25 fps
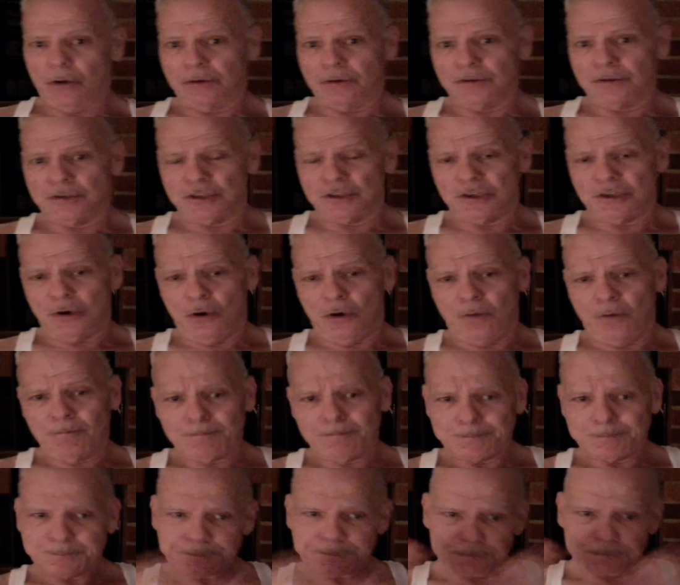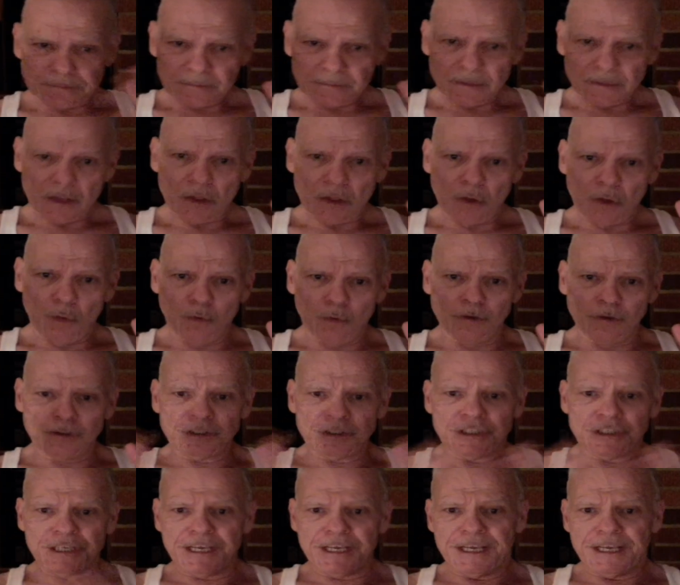So we'll
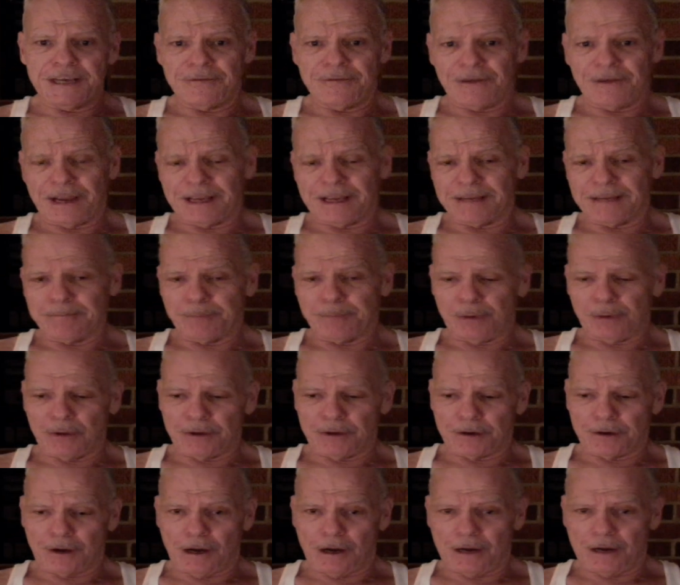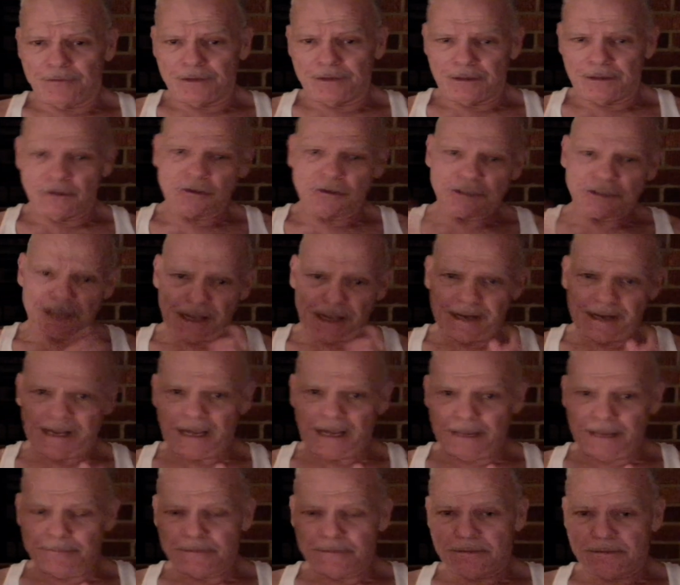see if I can pull it off. It looks like
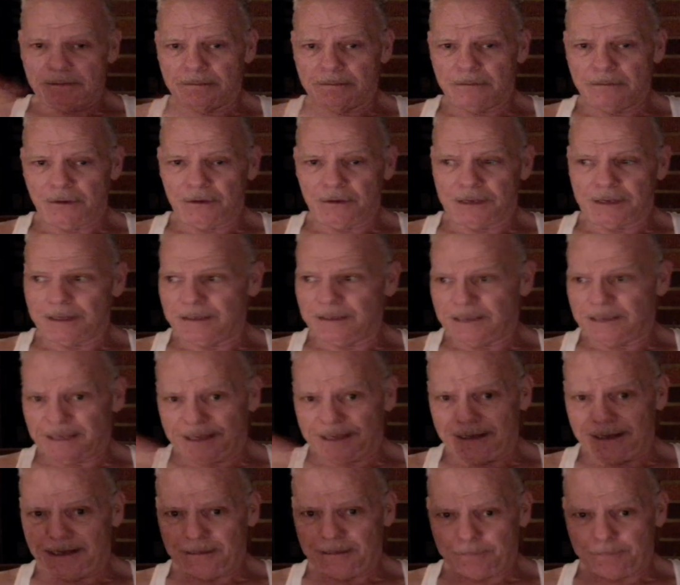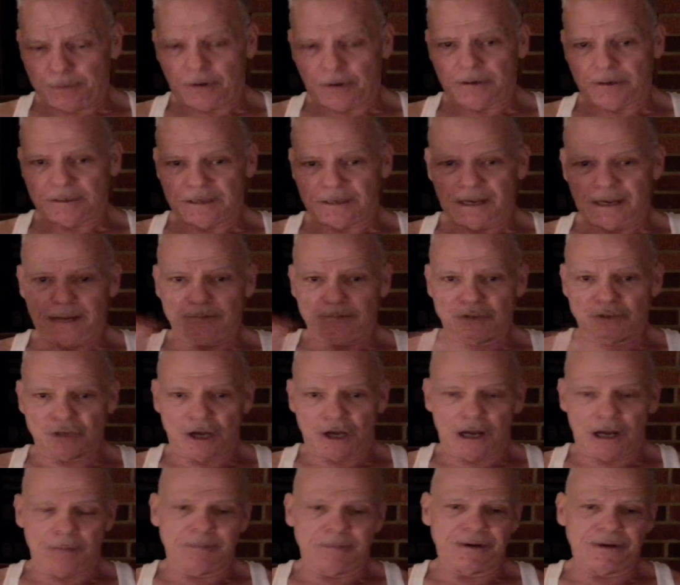I'm looking to get a part-time
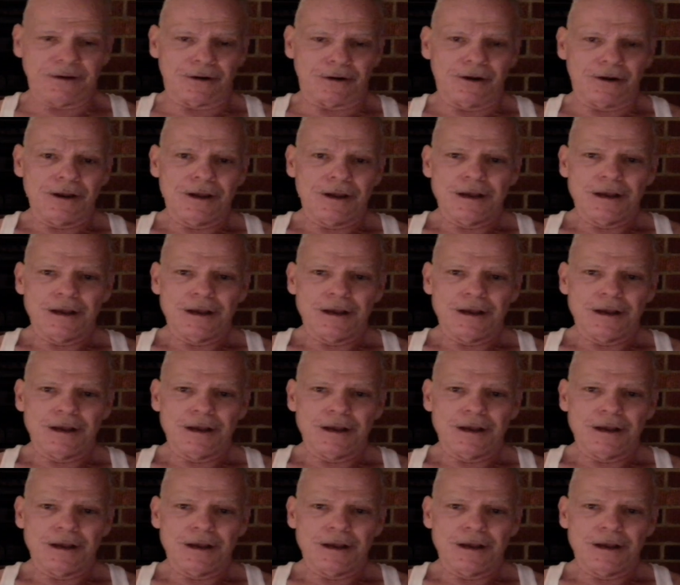job here.